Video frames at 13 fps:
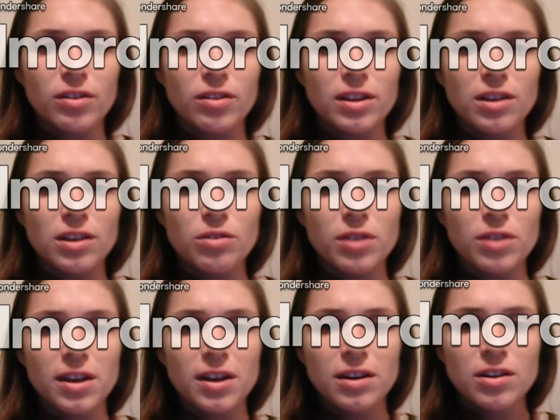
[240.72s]
the
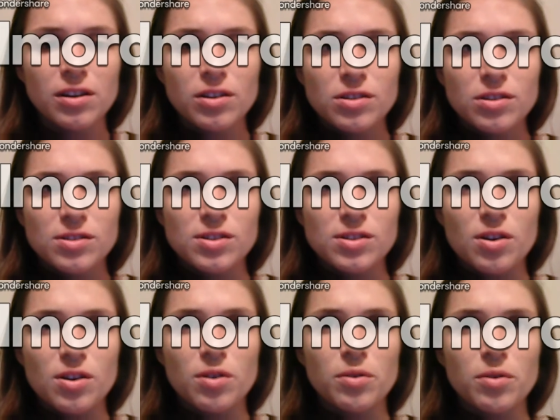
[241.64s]
unit.
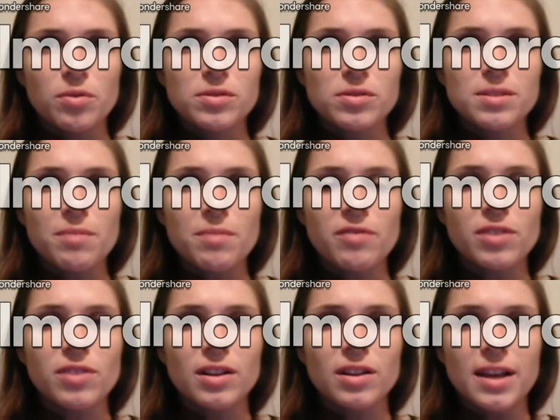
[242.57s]
So some of
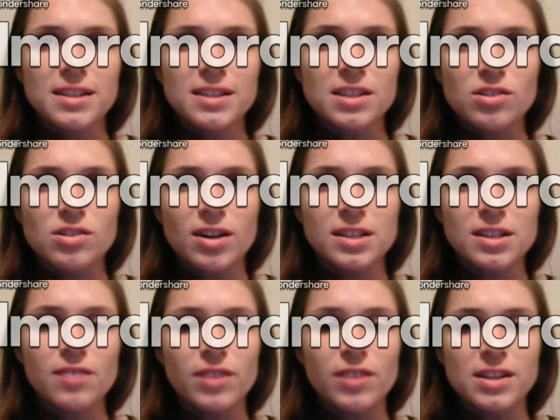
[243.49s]
the lessons or
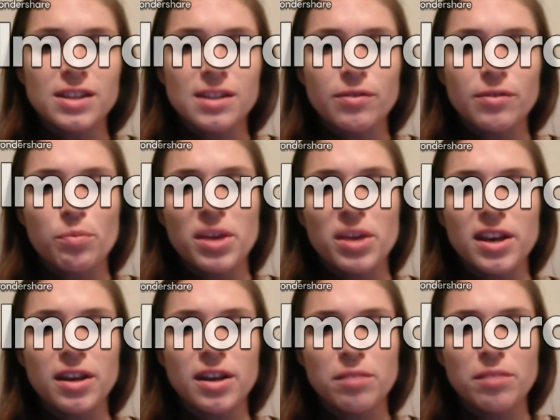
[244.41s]
activities I
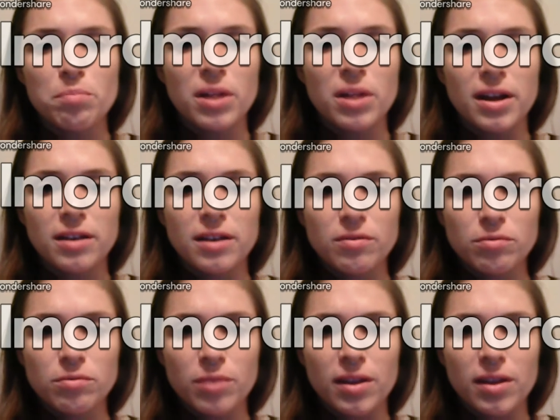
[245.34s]
repeated, but
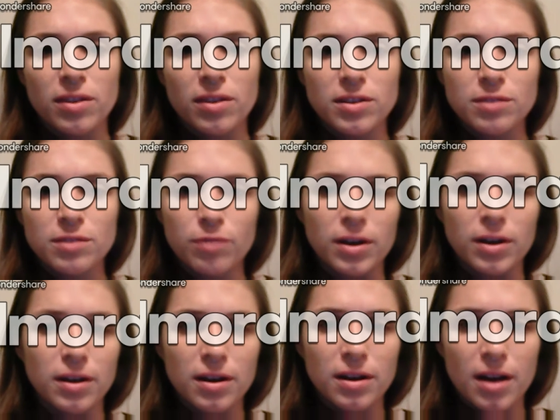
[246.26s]
with
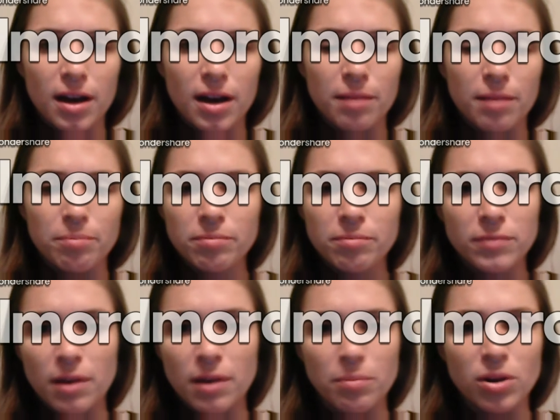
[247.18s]
different
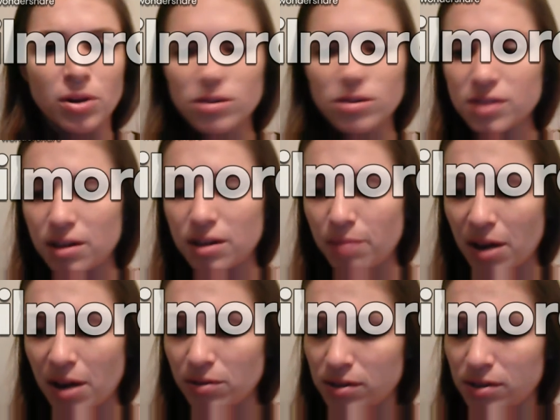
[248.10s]
numbers and
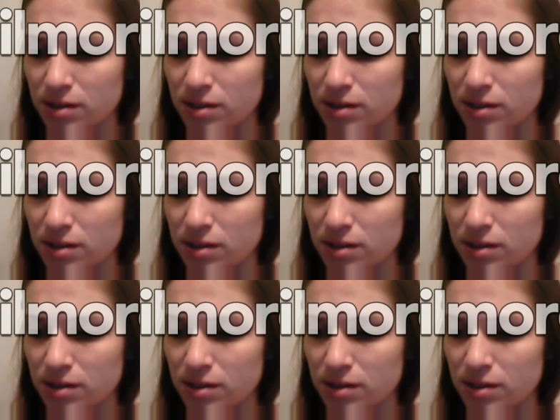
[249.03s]
amounts.